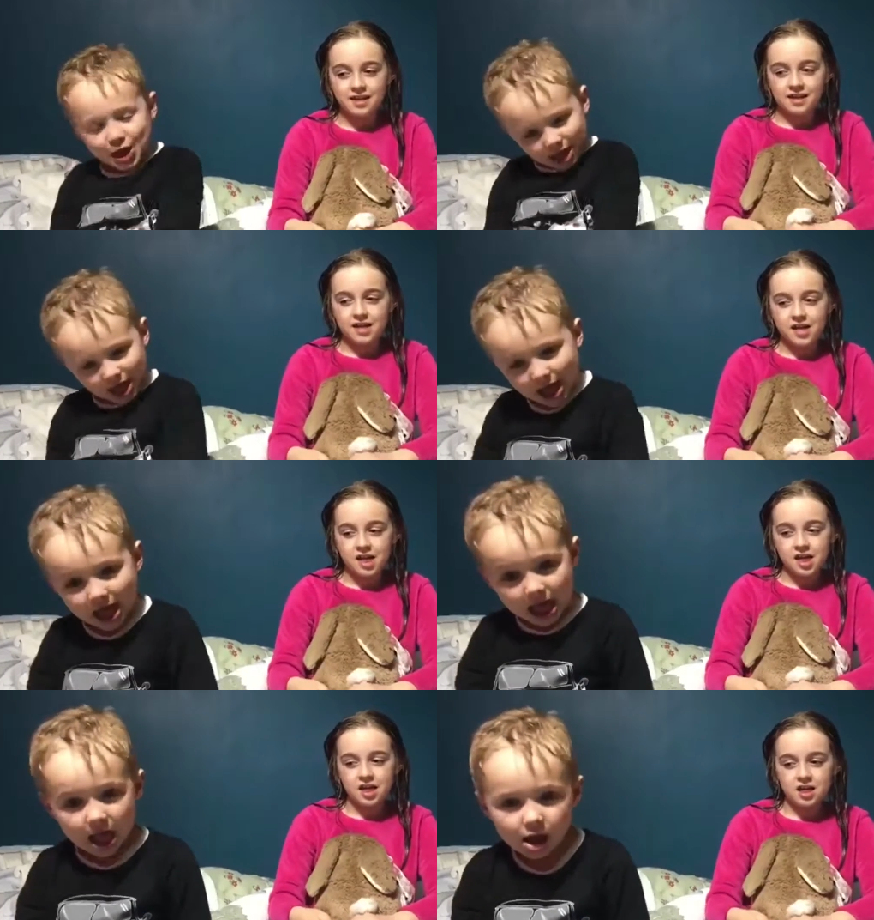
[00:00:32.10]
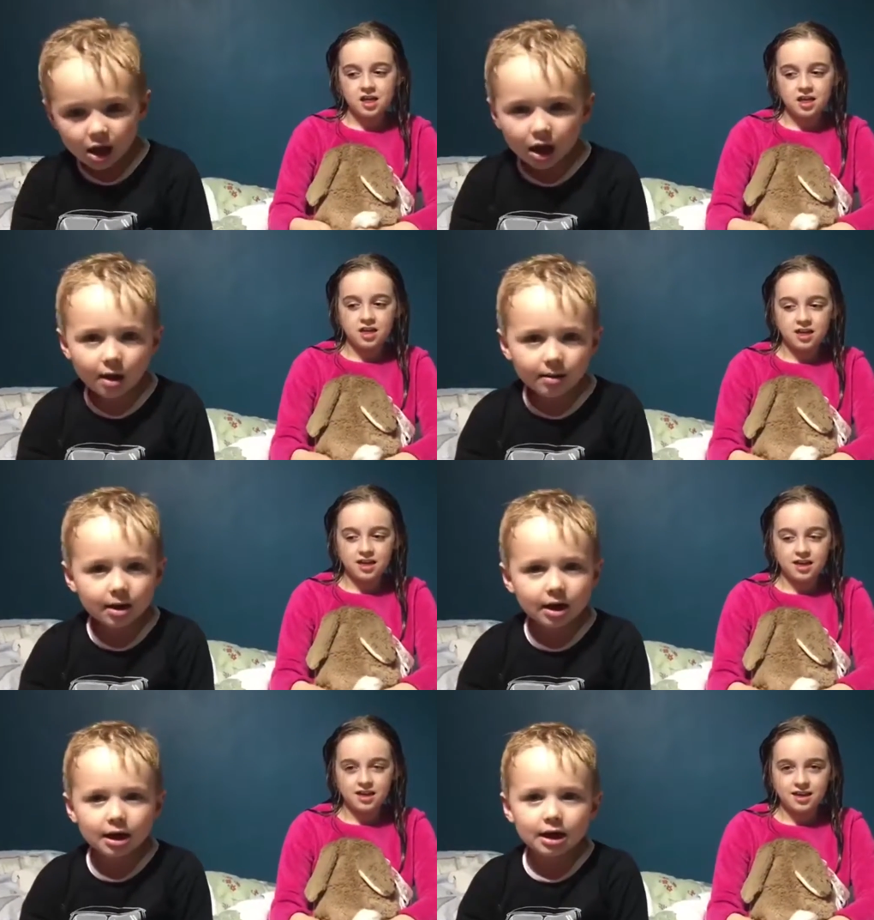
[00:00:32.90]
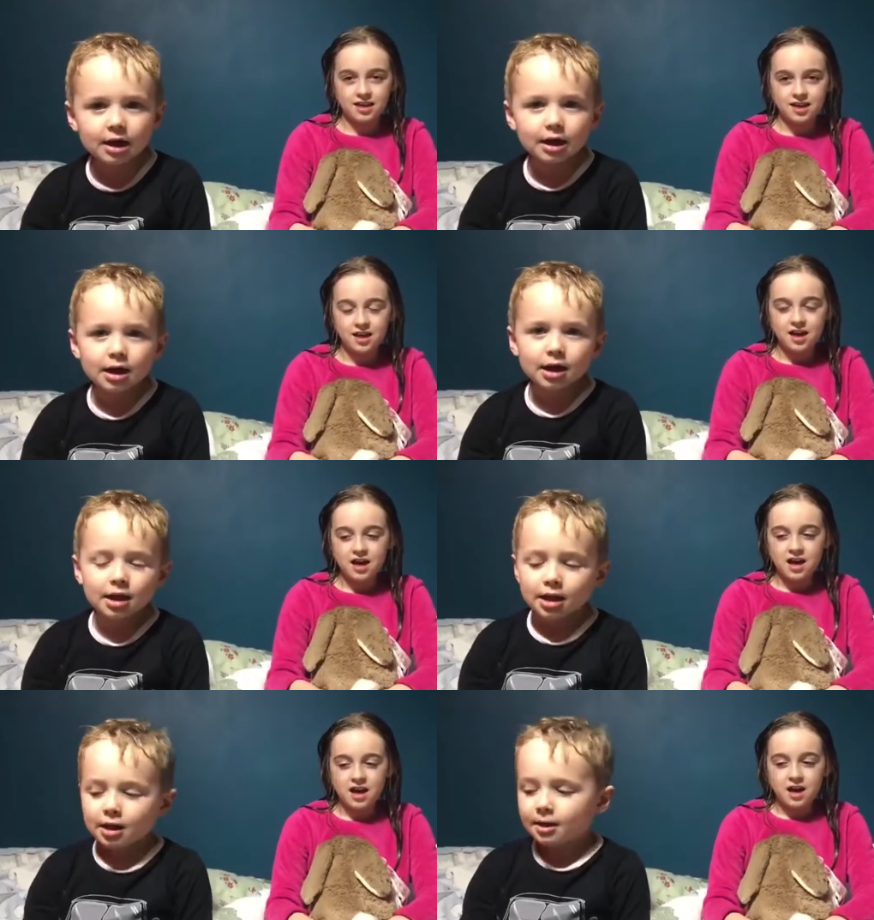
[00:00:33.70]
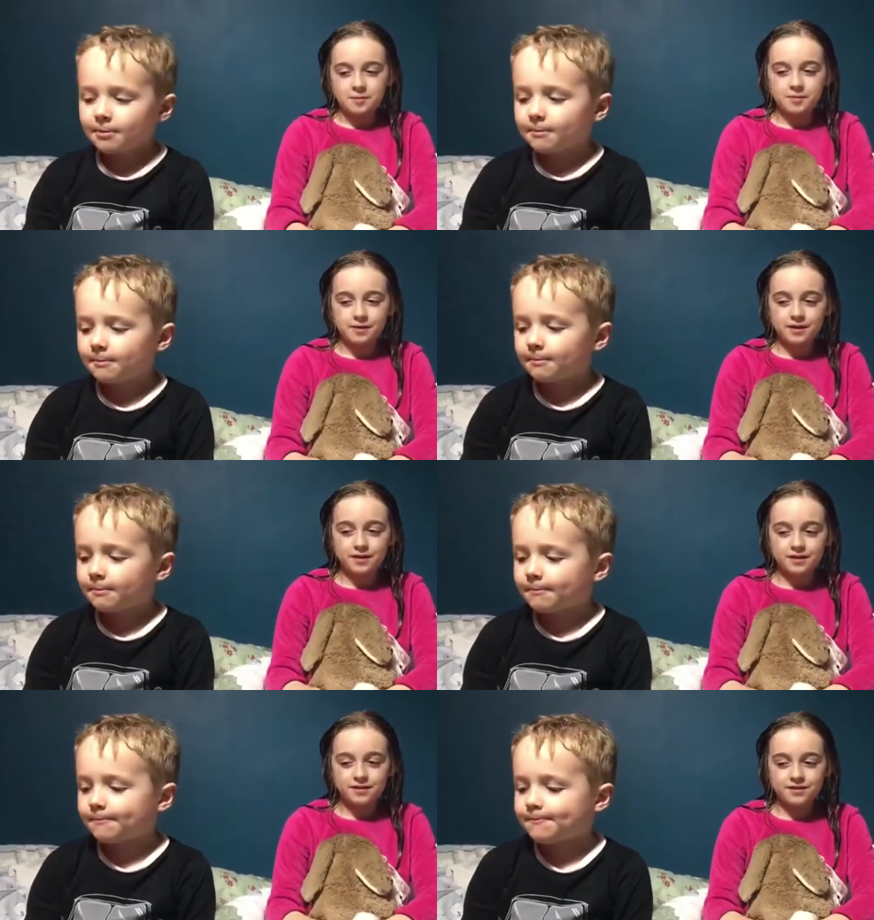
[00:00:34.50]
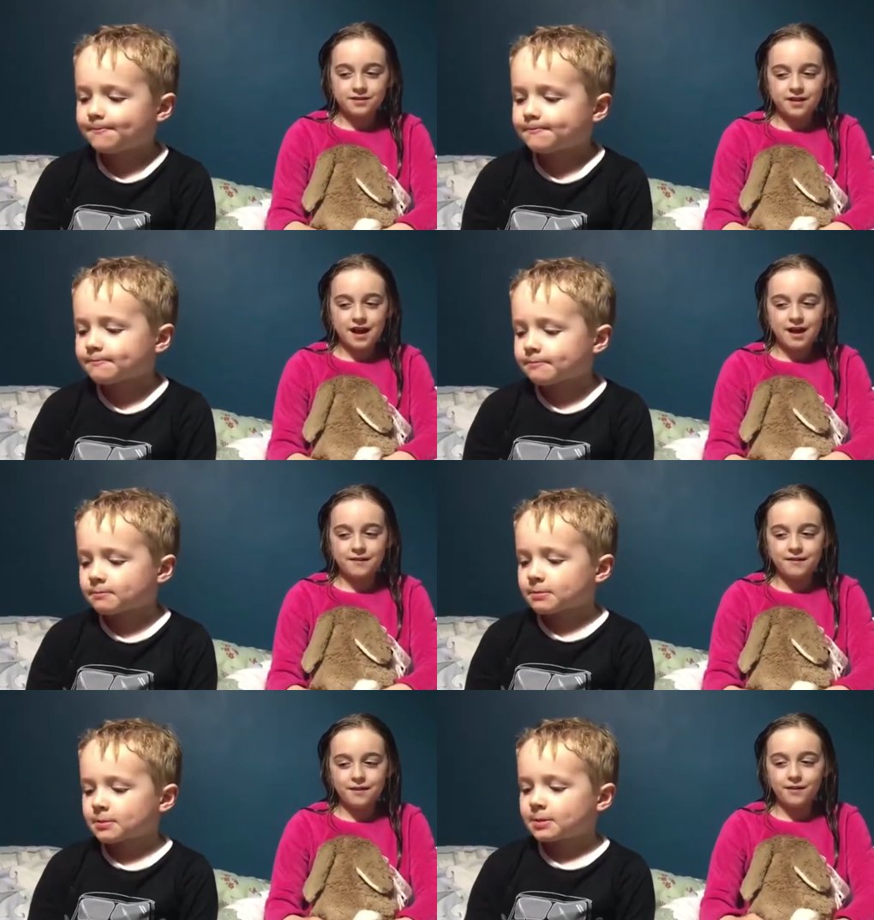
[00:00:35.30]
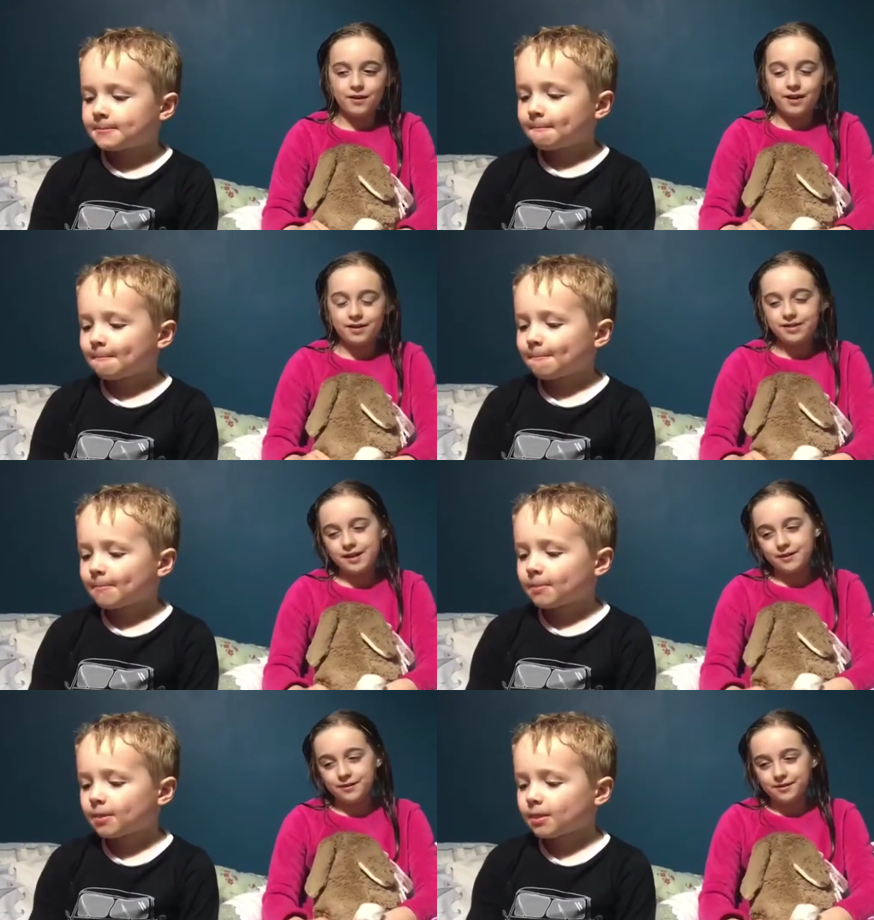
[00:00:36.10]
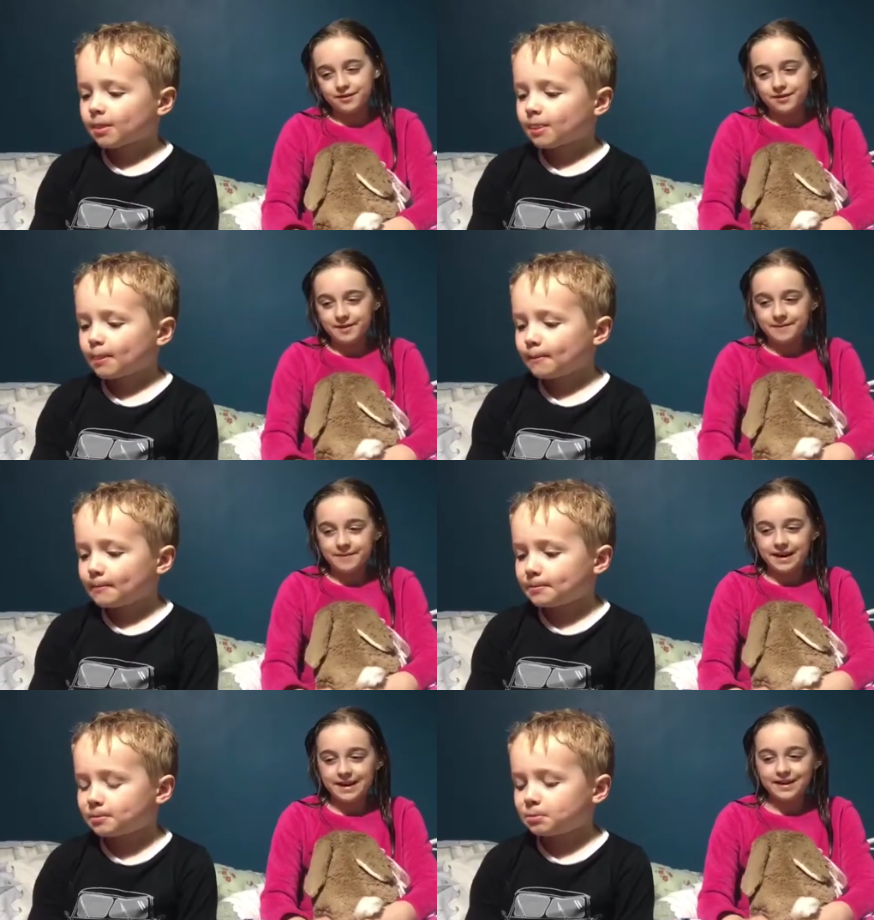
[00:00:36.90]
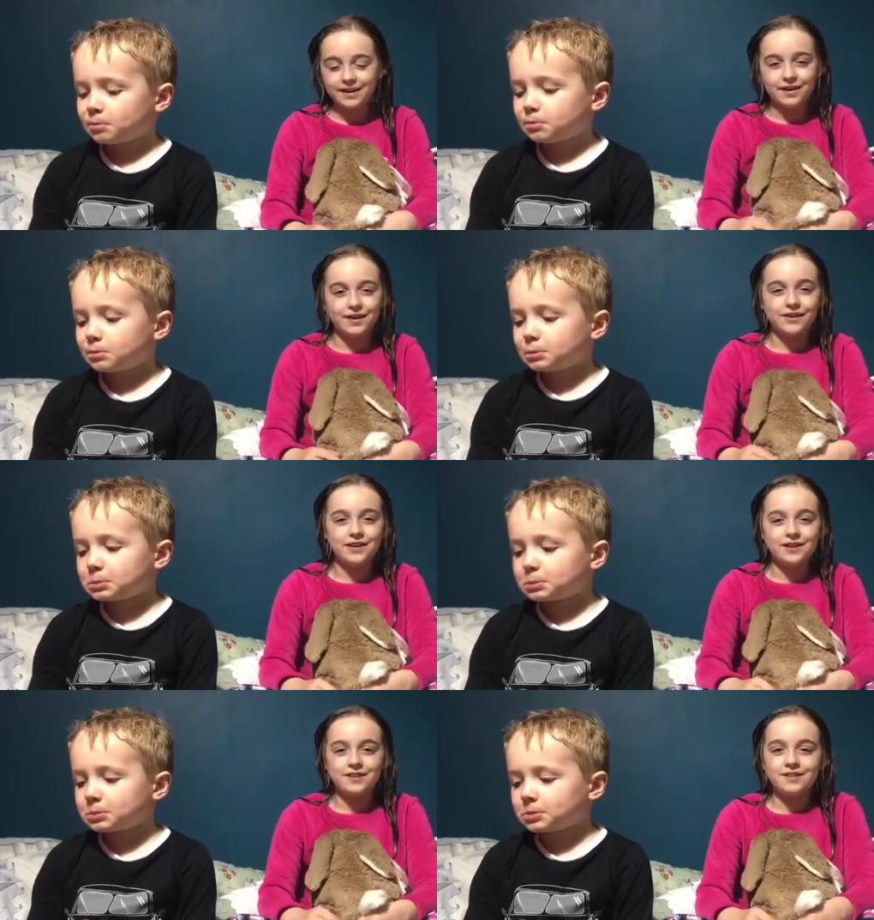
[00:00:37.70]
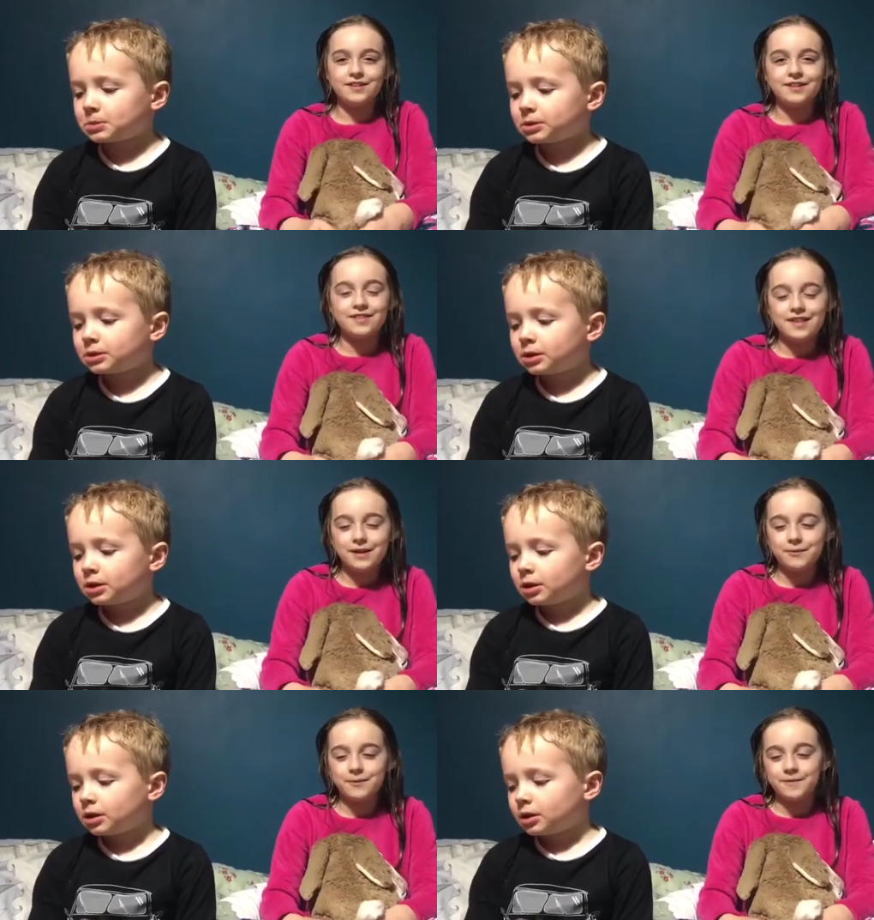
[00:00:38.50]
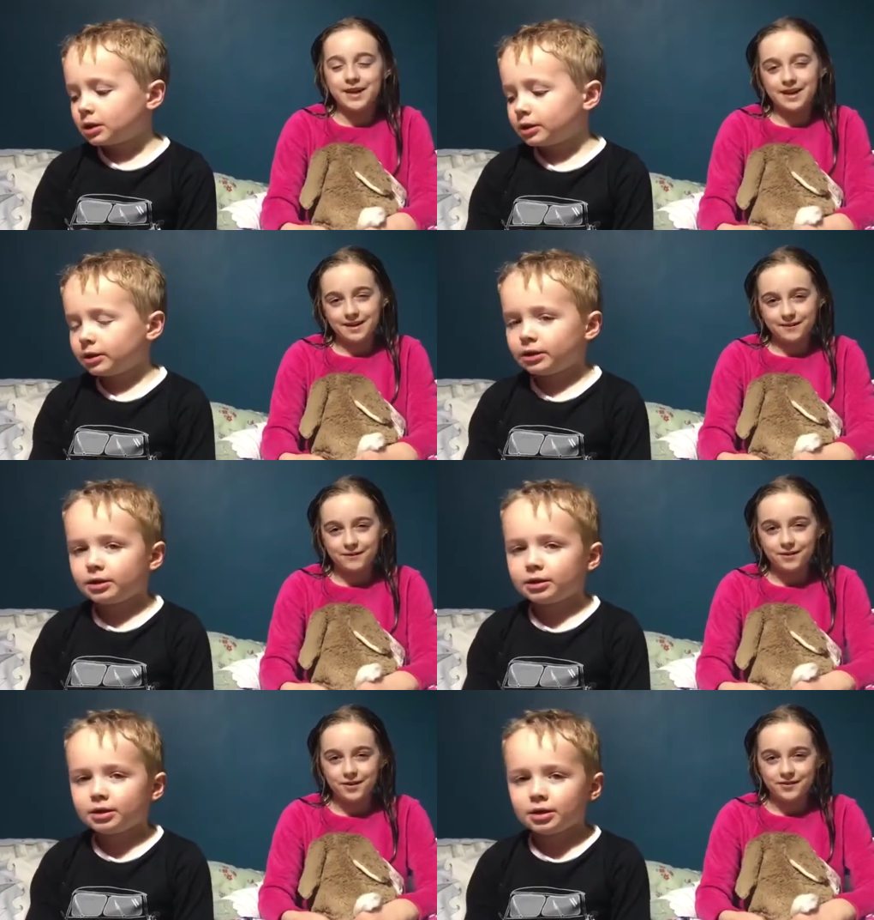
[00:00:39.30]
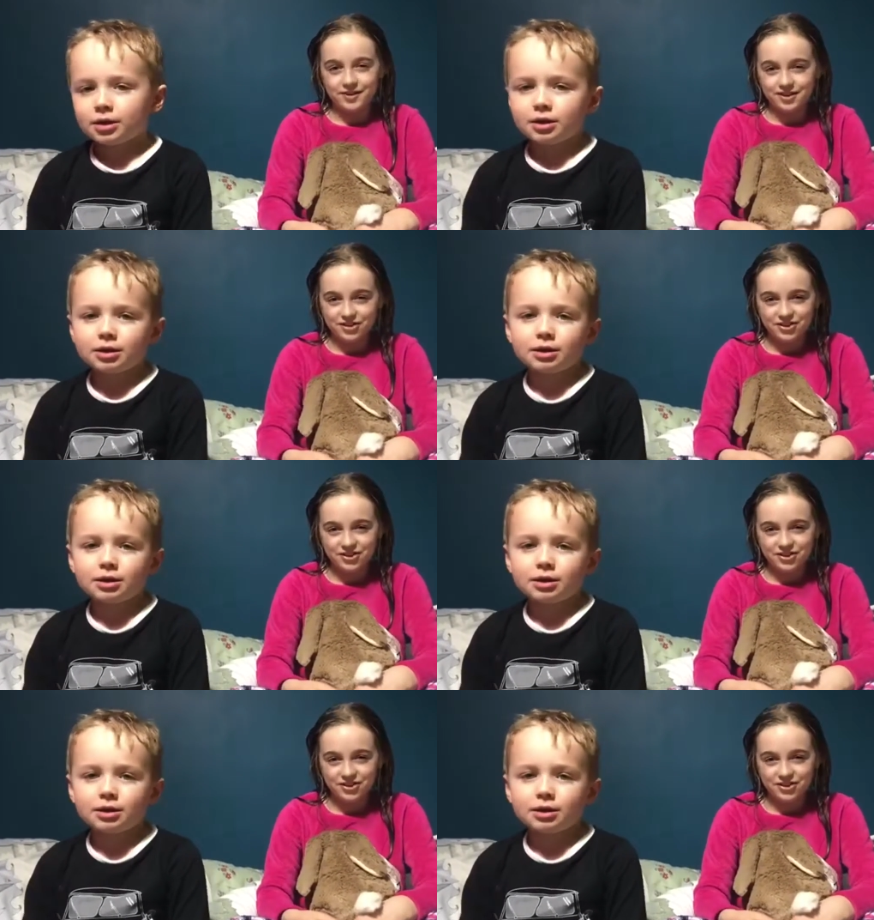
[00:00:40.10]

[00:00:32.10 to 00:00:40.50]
Speaker 1: rid of a shadow, didn't she? Why was that?
Speaker 2: Because there was a mean girl and they were making fun of her